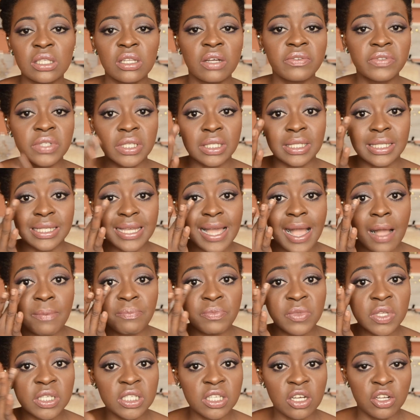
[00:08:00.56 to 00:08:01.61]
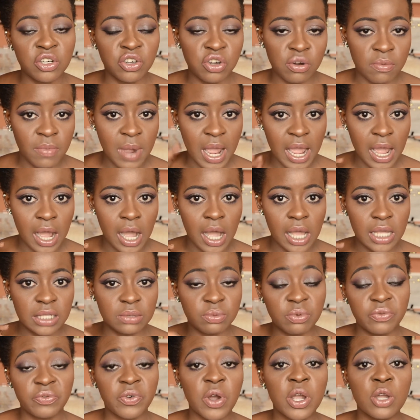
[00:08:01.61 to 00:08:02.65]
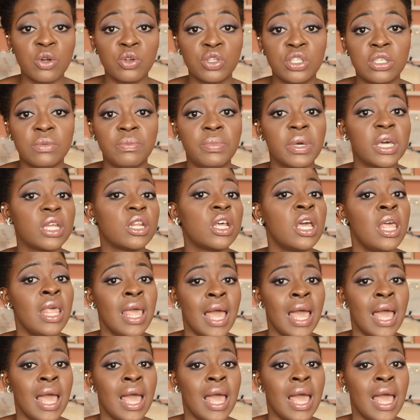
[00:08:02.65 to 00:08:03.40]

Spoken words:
love to tap this under my eyes before I go to bed